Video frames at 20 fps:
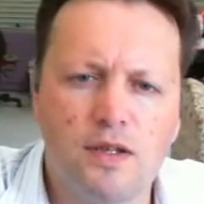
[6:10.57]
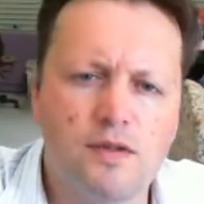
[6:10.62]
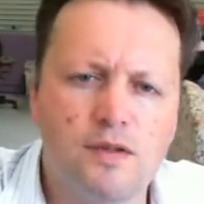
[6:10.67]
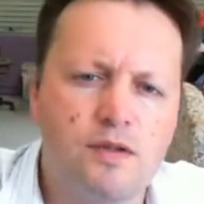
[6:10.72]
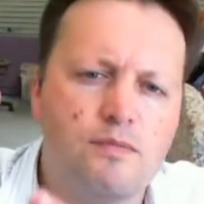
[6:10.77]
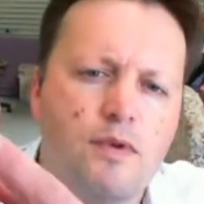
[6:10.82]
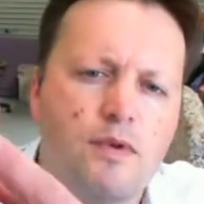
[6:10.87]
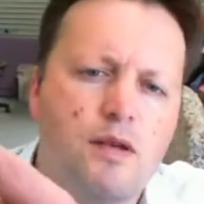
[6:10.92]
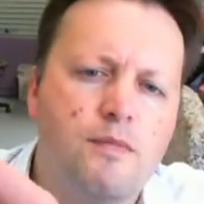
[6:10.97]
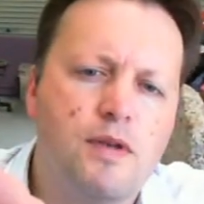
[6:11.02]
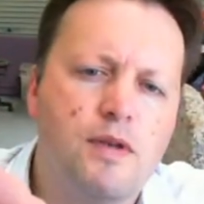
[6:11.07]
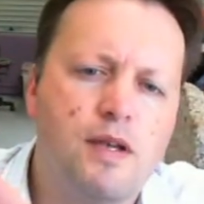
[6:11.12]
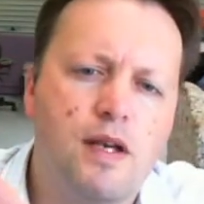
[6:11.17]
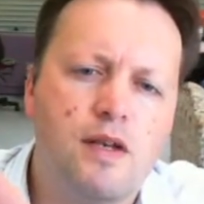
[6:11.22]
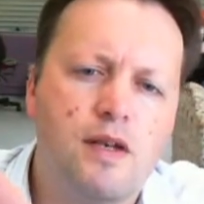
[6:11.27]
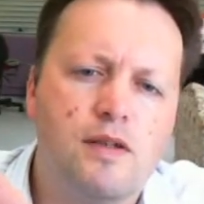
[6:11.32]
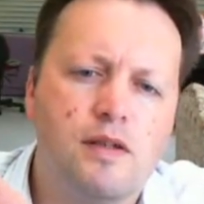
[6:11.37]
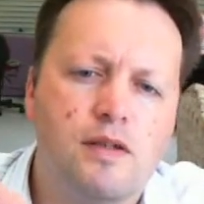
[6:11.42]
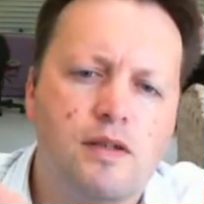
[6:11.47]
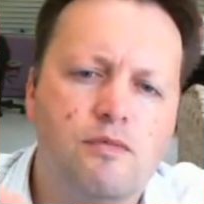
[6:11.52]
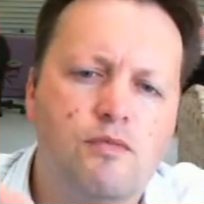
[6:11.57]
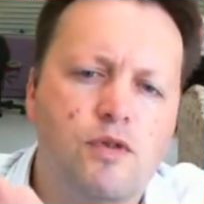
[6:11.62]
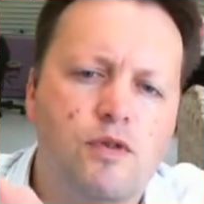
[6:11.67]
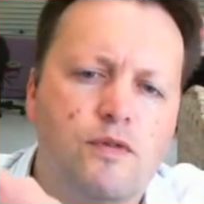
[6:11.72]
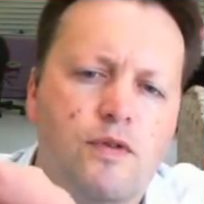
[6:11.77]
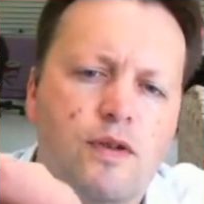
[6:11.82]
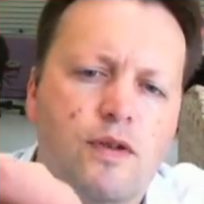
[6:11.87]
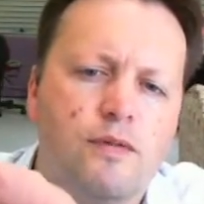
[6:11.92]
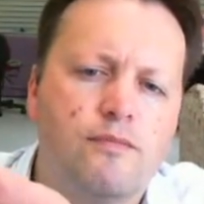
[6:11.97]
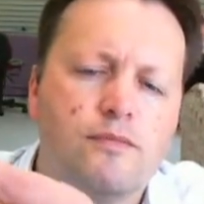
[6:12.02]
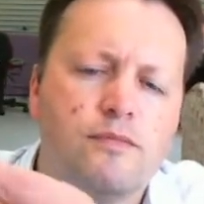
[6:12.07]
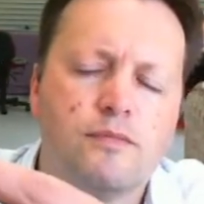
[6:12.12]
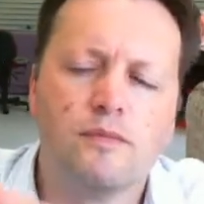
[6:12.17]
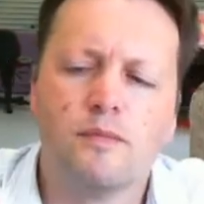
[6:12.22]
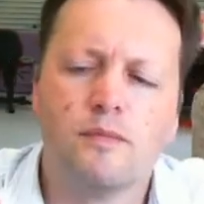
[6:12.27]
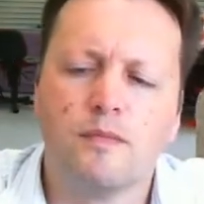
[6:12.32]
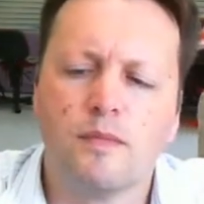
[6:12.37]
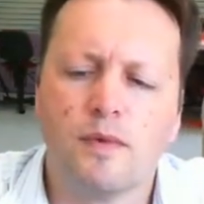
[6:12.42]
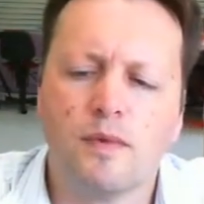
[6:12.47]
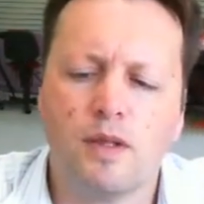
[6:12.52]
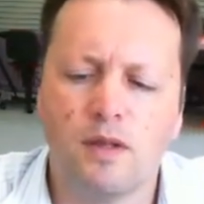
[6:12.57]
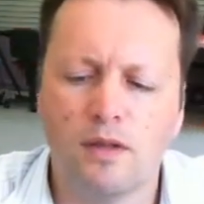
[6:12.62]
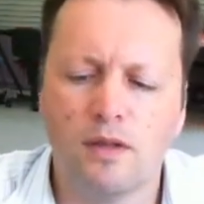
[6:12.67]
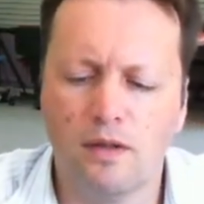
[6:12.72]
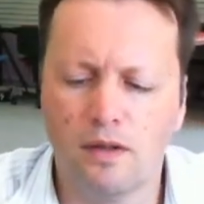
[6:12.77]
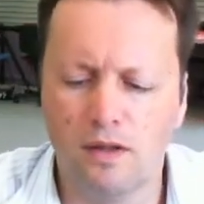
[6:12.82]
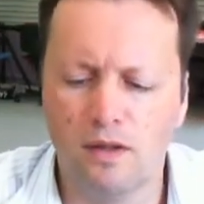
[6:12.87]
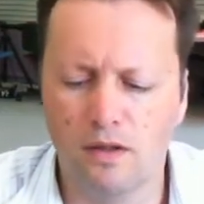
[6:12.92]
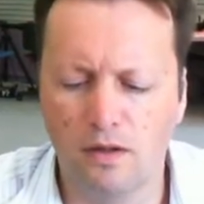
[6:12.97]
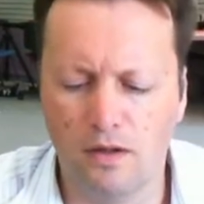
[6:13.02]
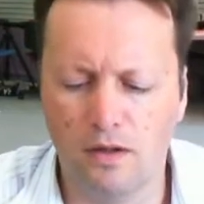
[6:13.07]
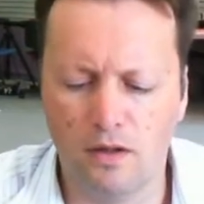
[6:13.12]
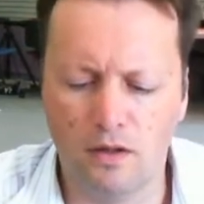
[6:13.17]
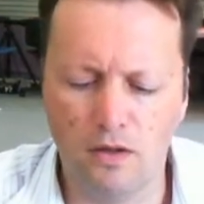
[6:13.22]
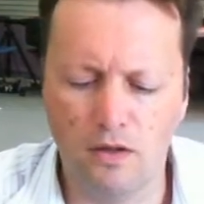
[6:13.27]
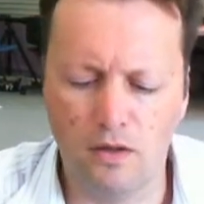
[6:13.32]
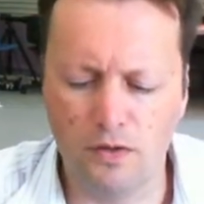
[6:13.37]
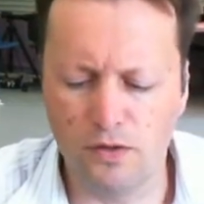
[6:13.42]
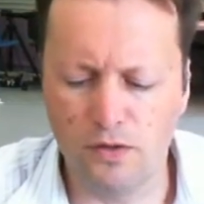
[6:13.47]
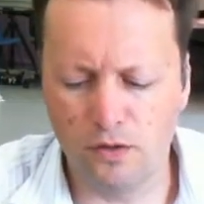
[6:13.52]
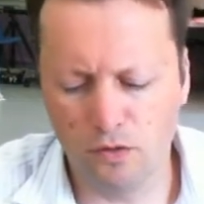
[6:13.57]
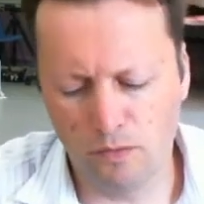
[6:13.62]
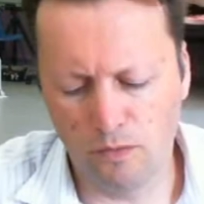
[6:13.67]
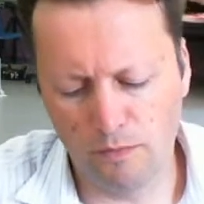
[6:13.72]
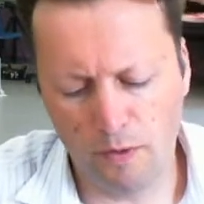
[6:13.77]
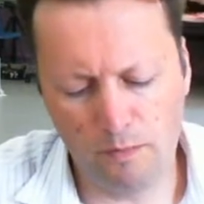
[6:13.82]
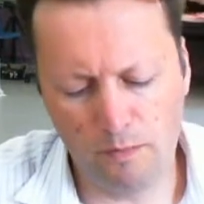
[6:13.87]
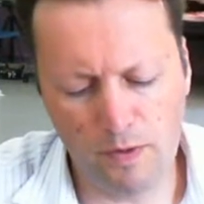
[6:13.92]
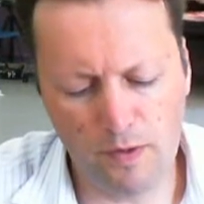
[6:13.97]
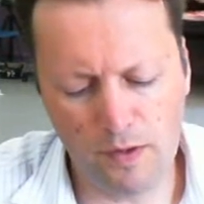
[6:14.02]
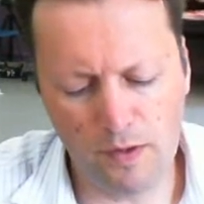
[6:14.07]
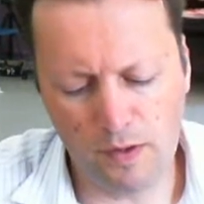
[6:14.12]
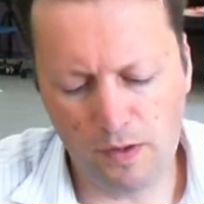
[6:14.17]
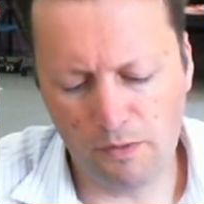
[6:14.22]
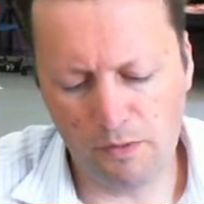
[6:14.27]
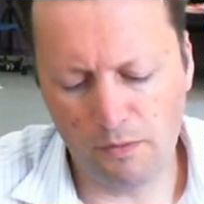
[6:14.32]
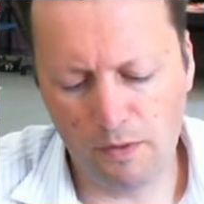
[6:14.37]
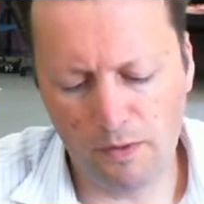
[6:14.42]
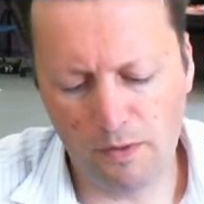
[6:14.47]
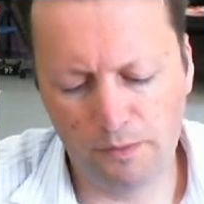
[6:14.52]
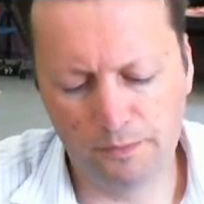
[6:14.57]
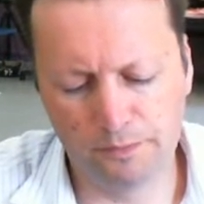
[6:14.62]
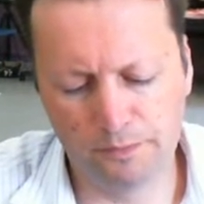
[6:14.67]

so maybe it has a little bit of a like a high score memory thing as well.